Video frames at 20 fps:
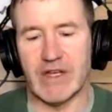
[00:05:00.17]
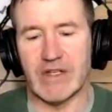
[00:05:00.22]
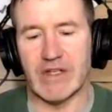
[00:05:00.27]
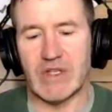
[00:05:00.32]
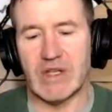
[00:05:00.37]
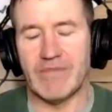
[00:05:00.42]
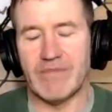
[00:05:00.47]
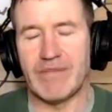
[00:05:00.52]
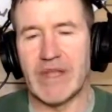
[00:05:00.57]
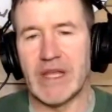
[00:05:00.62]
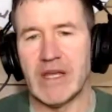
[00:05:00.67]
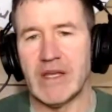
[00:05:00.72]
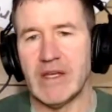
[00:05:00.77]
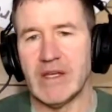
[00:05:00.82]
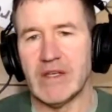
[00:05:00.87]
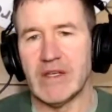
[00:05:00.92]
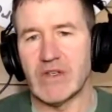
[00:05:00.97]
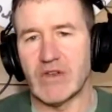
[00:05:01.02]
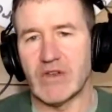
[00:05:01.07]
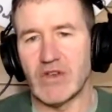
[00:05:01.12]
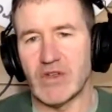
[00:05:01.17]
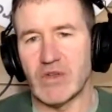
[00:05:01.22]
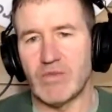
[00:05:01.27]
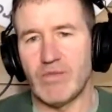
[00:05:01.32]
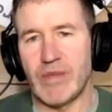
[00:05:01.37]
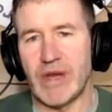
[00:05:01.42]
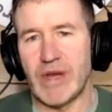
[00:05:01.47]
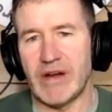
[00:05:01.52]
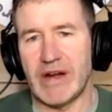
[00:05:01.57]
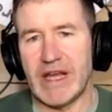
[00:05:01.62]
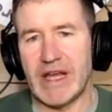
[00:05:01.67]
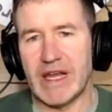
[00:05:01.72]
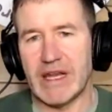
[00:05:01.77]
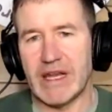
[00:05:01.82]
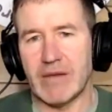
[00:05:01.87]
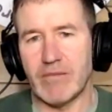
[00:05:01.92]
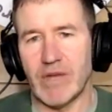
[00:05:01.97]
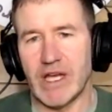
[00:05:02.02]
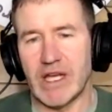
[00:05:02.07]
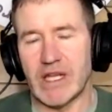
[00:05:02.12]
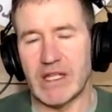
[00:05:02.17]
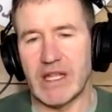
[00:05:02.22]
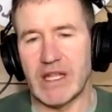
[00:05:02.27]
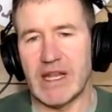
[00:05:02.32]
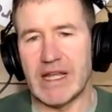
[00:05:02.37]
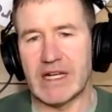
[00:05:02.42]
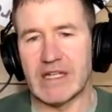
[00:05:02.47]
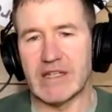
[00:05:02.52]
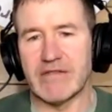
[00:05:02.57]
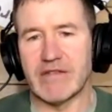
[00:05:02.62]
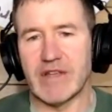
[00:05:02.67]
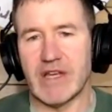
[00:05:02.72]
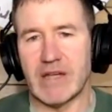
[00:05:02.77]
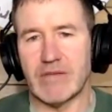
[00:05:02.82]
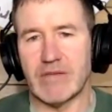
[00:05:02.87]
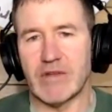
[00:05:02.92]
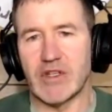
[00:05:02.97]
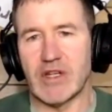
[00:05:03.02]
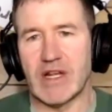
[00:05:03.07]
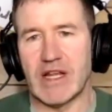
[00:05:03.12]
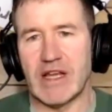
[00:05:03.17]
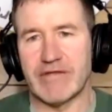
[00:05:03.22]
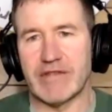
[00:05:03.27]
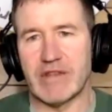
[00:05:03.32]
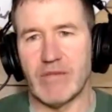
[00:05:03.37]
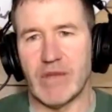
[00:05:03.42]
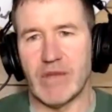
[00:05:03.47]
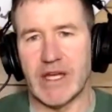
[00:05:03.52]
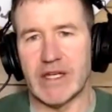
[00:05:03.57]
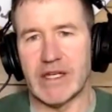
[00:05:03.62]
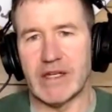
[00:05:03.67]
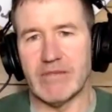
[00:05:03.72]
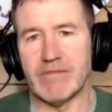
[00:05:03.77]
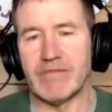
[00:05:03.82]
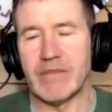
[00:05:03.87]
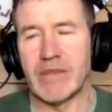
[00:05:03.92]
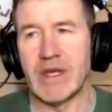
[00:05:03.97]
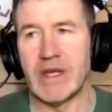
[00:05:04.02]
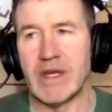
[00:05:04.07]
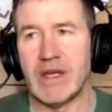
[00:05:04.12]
frost. So just bear that in mind, the length of time that you'll have to mind them.